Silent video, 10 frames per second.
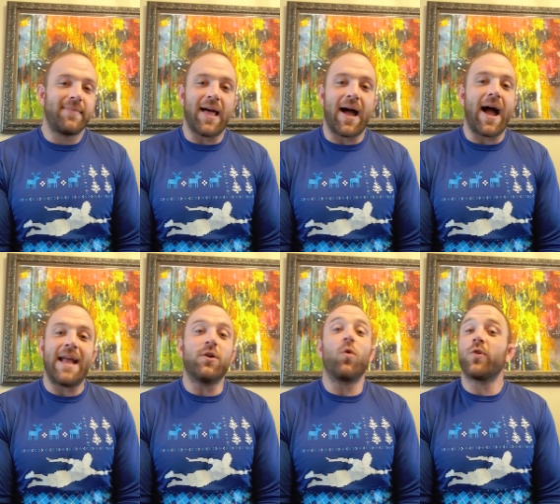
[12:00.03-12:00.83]

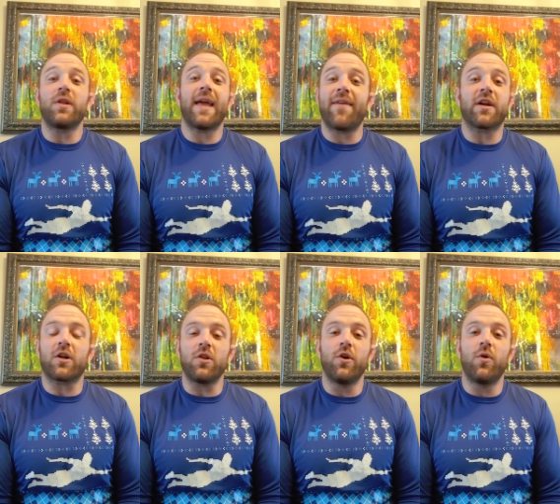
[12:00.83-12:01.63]
I don't really have a
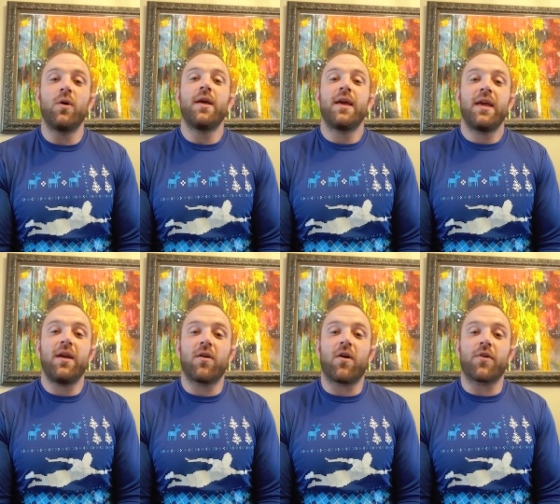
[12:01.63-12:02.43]
clue.
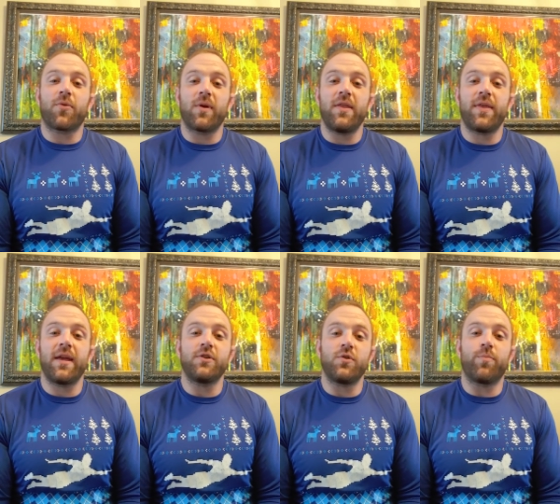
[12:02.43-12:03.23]
Here are three
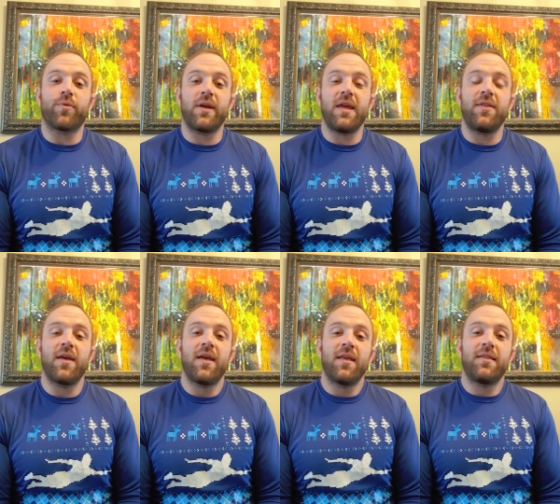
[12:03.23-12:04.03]
things. You breathe.
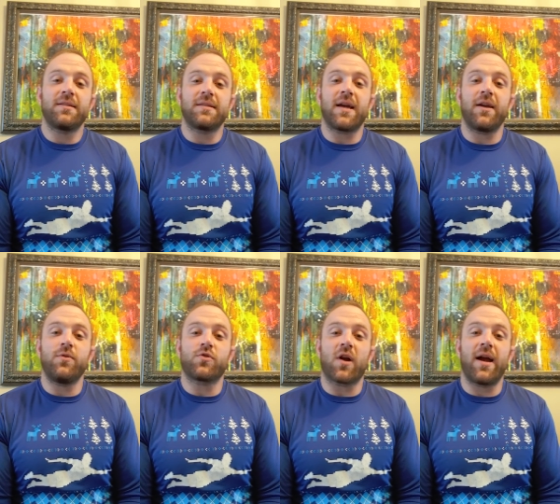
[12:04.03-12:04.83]
This is how
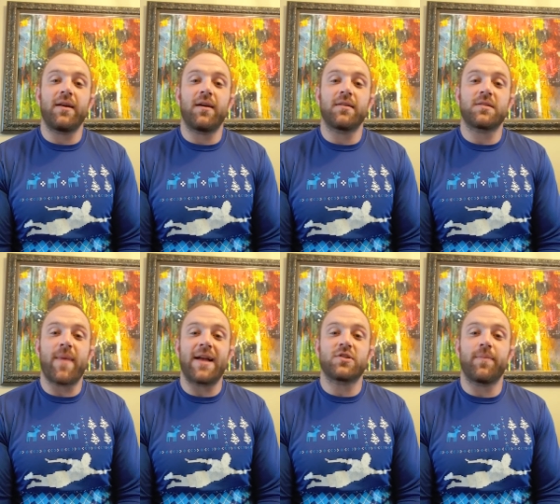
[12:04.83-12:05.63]
you try to
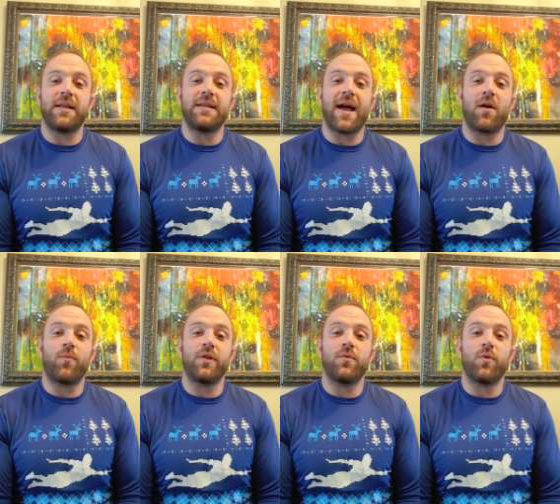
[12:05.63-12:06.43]
smash somebody down
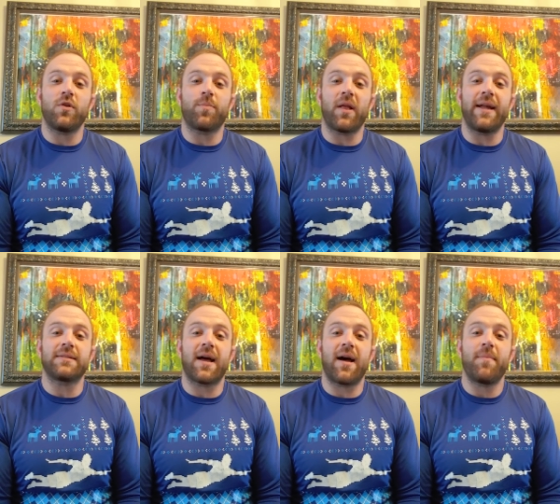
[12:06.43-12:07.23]
when you're playing
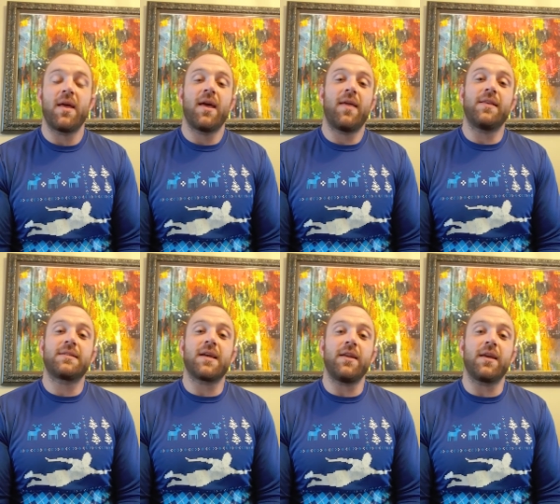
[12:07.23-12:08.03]
top. And this
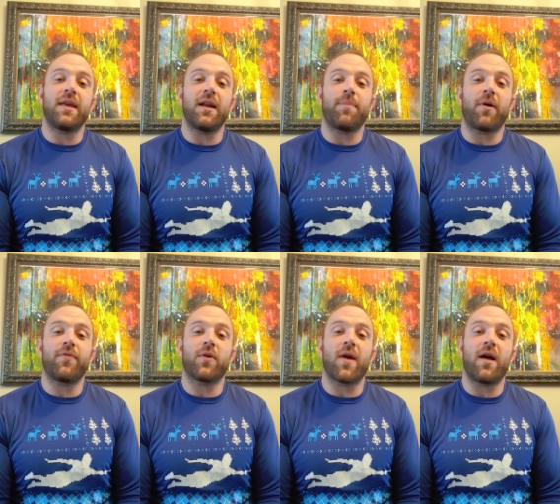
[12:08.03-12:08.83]
is how you get up off
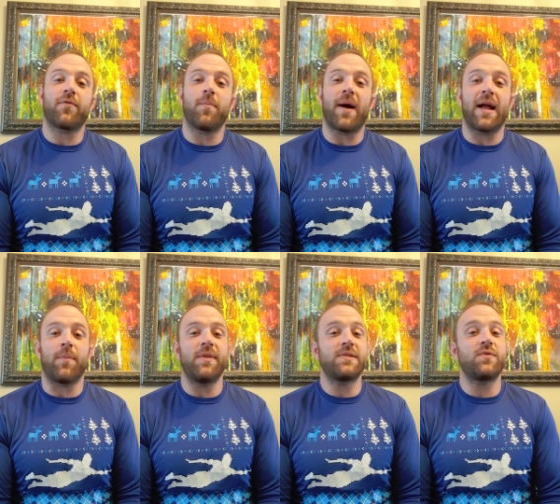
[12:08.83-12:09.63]
the ground from
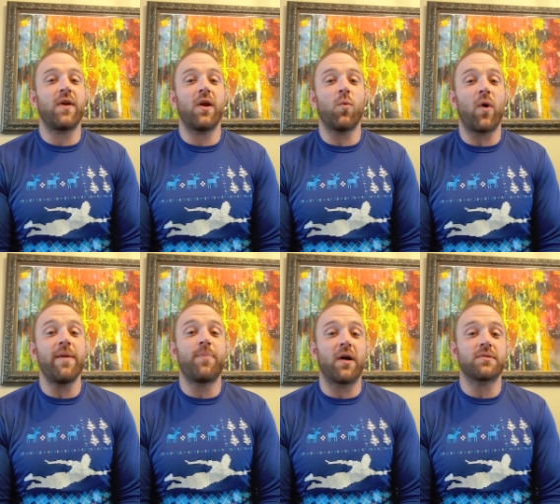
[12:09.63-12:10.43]
bottom. This is very
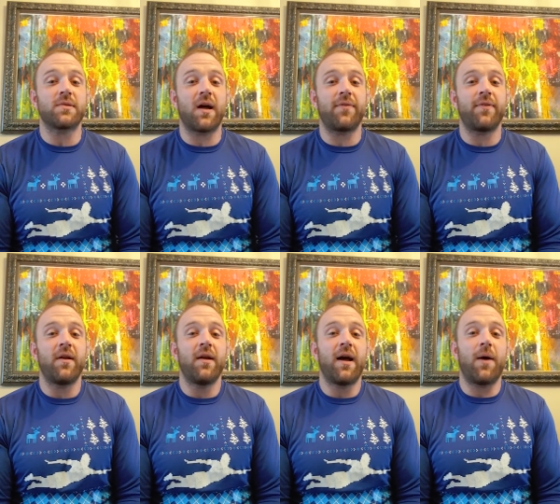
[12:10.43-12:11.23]
white belt stuff.
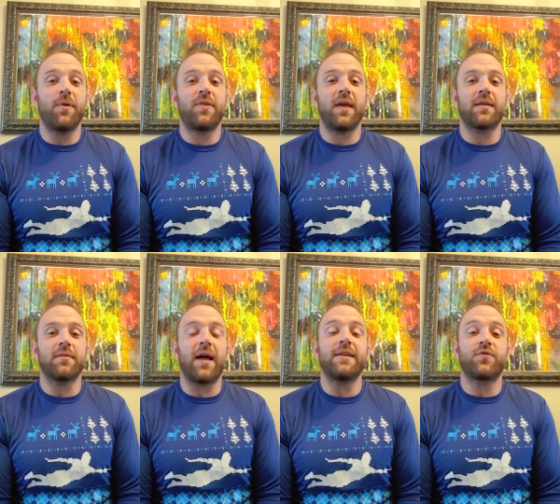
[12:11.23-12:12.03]
I would think,
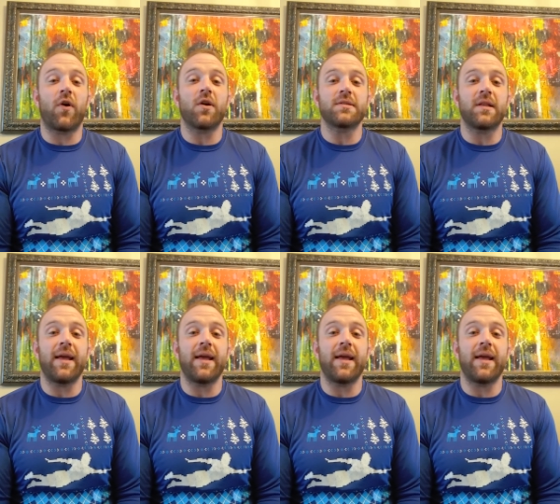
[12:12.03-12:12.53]
as far as